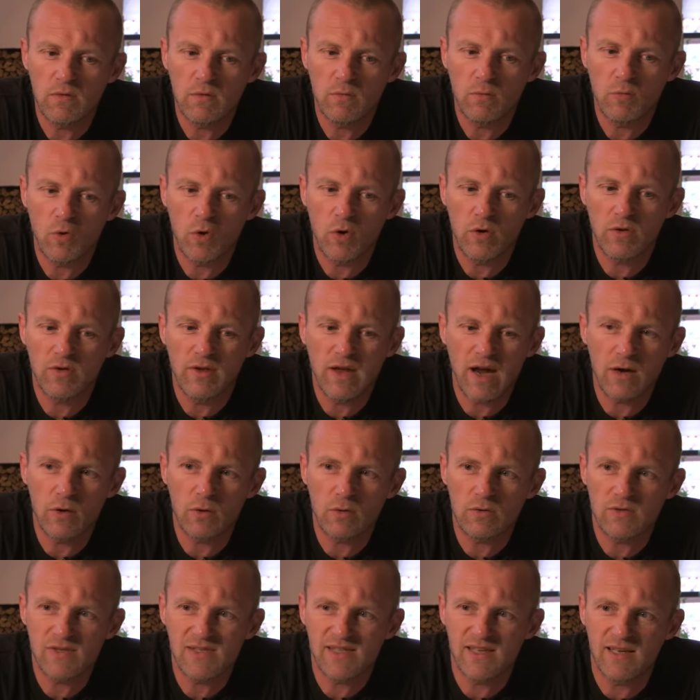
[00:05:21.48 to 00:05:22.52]
more
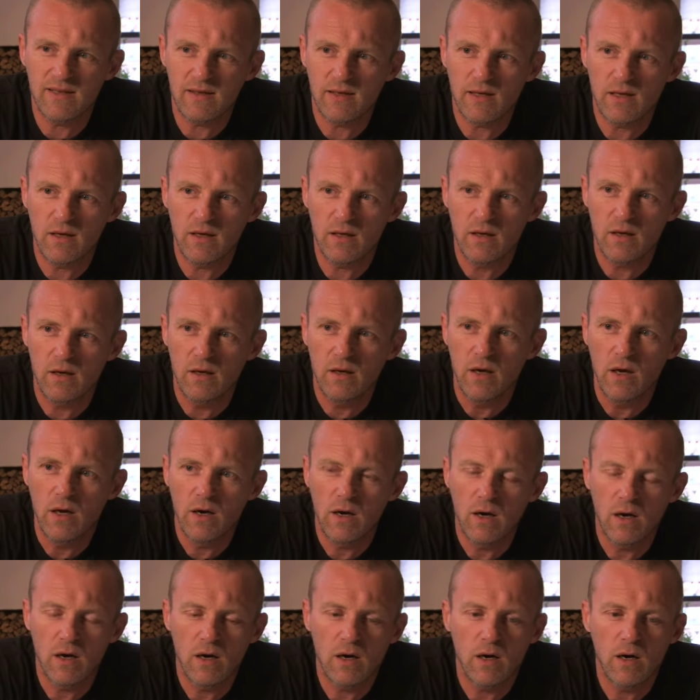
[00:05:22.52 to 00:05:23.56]
narrow setting
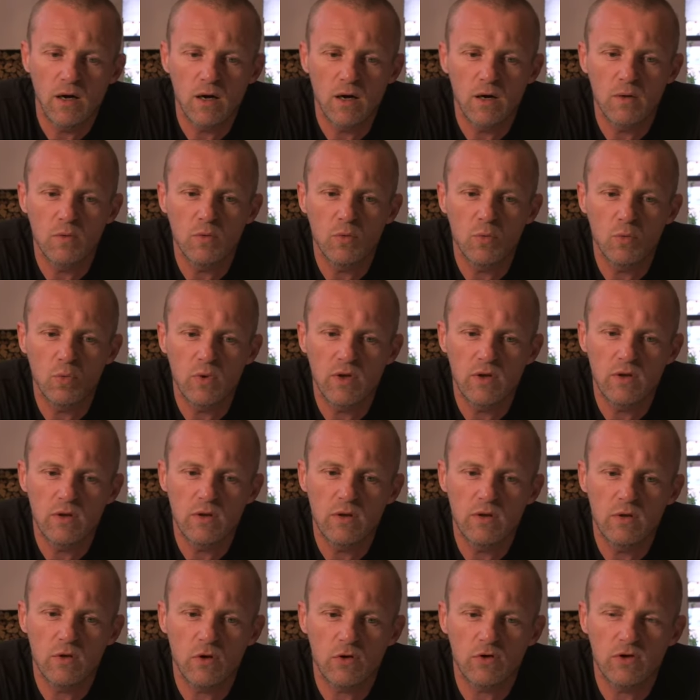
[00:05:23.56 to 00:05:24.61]
with
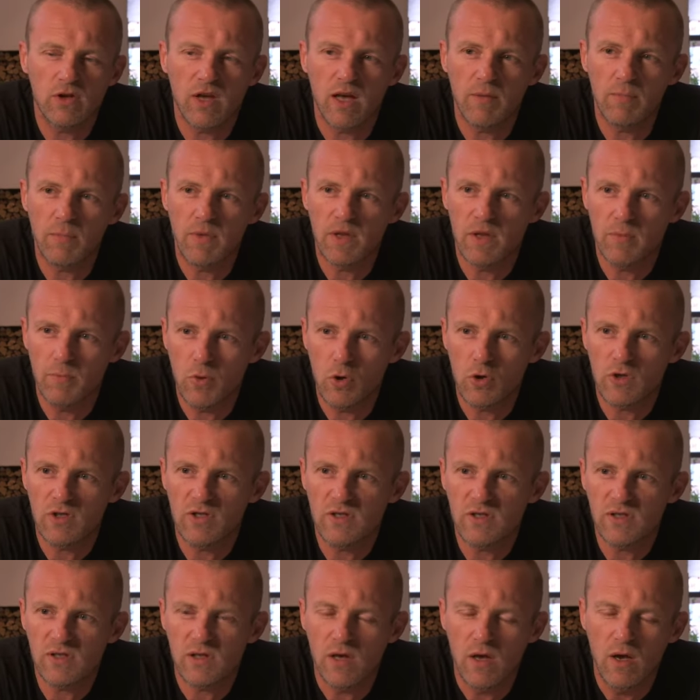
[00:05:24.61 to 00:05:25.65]
not that many
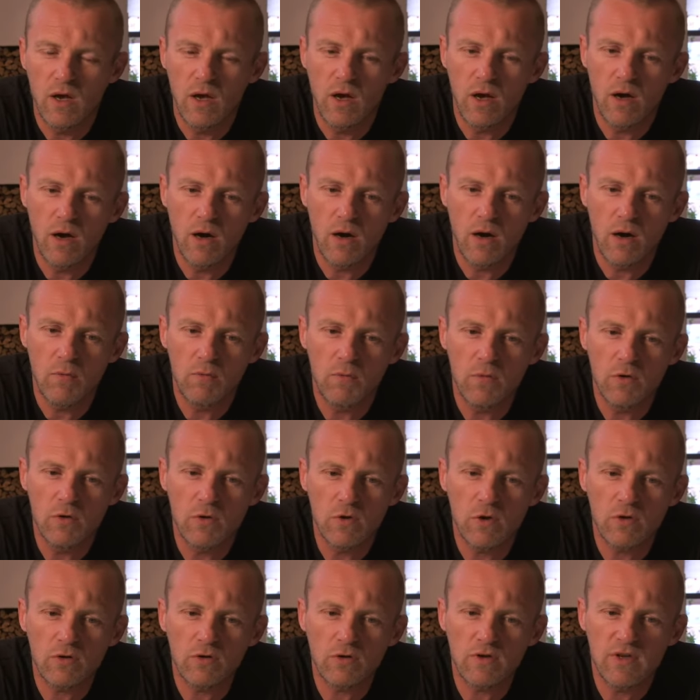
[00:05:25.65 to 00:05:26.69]
persons.
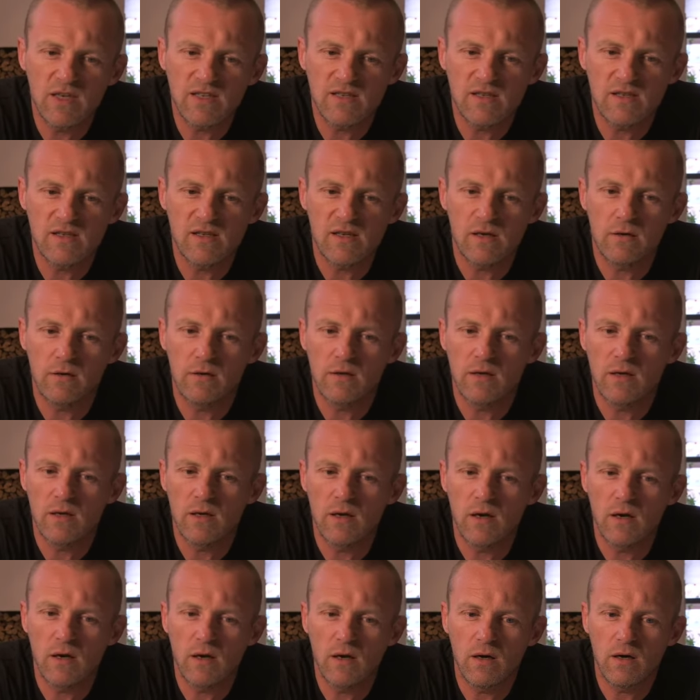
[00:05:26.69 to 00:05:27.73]
Not
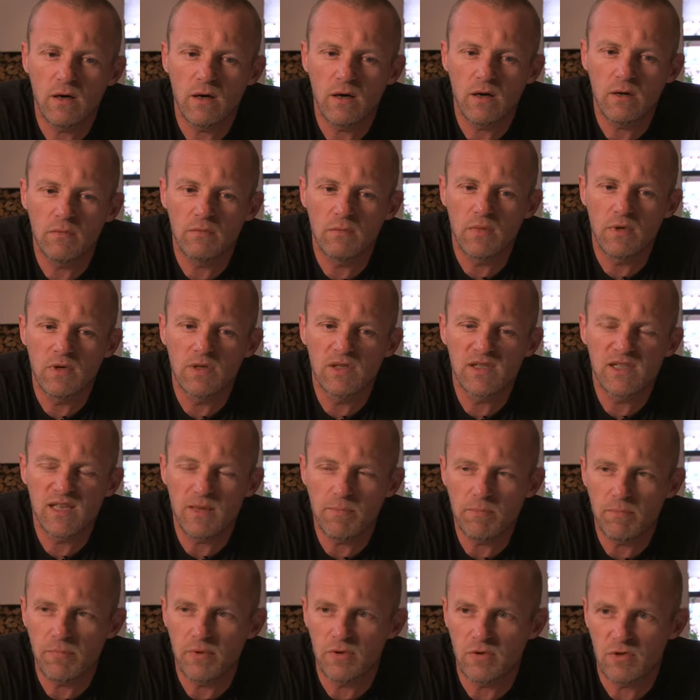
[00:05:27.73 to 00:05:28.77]
necessarily
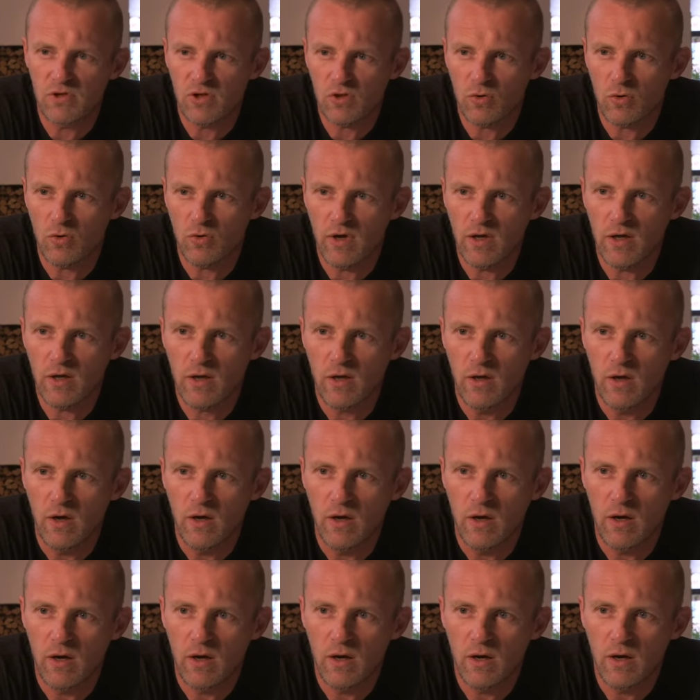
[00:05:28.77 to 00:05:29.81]
simpler story
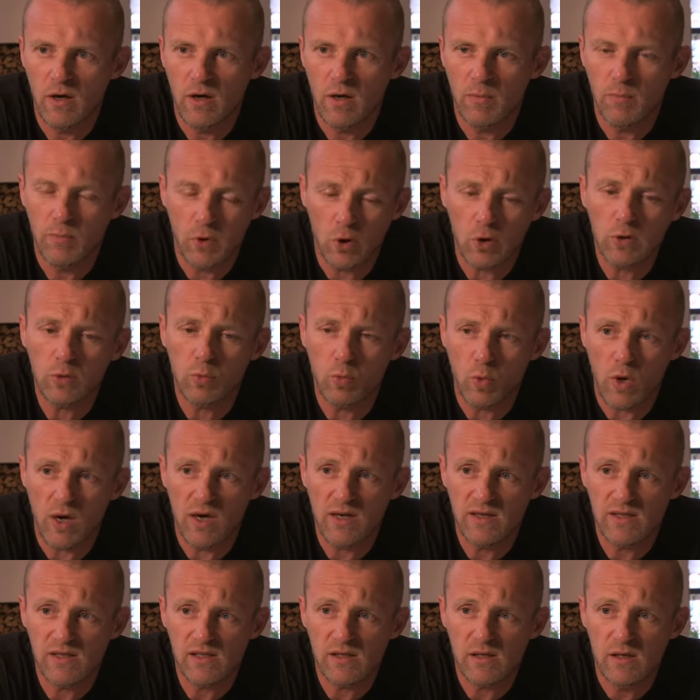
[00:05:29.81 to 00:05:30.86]

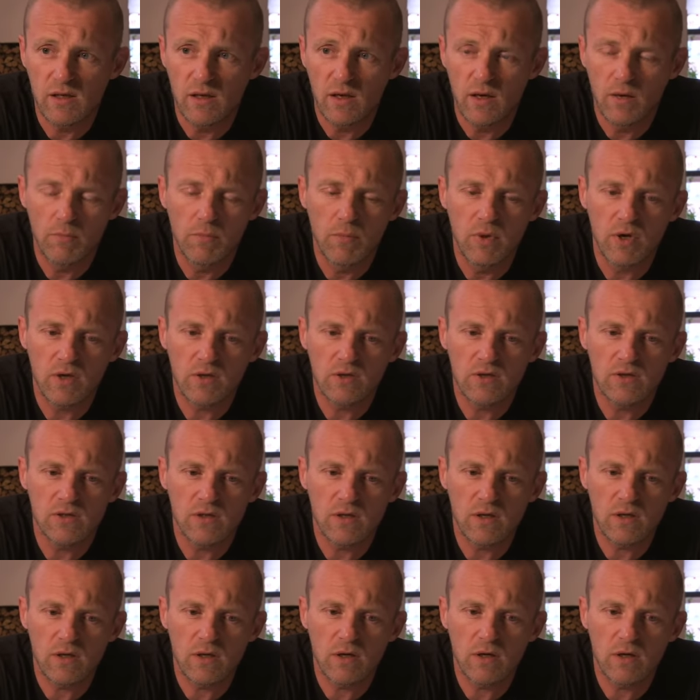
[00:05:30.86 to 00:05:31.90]
plot-wise, but
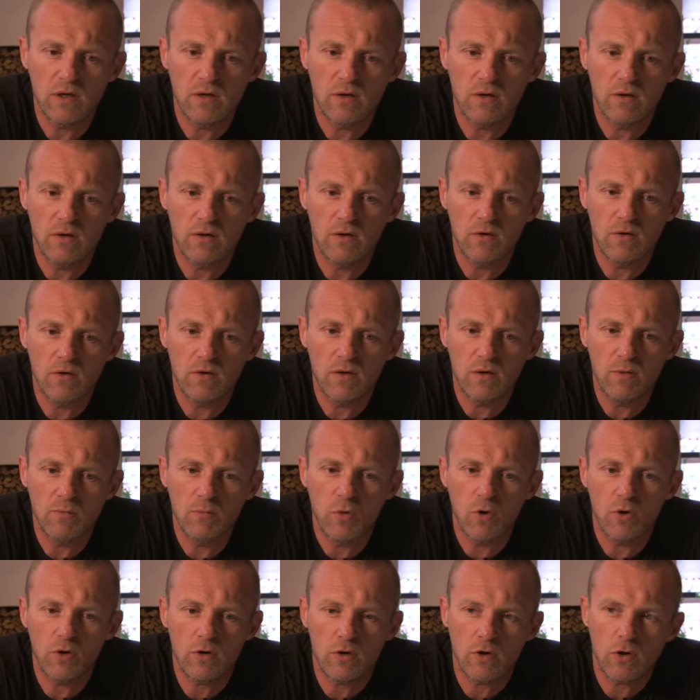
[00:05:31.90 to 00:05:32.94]
a
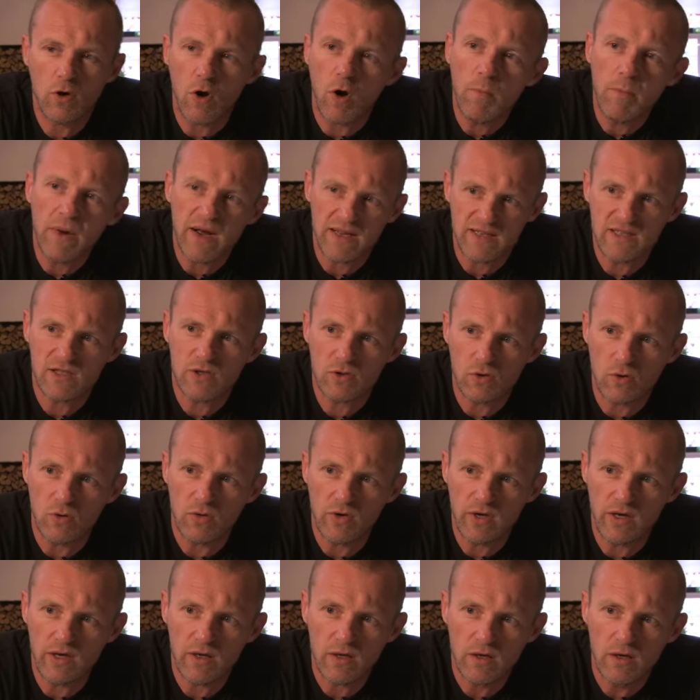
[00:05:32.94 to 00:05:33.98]
more compact
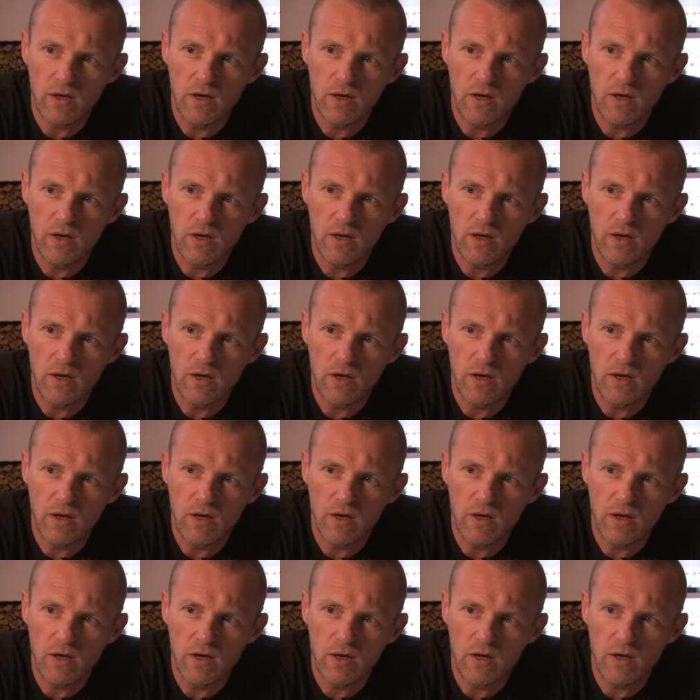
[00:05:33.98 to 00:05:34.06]
story.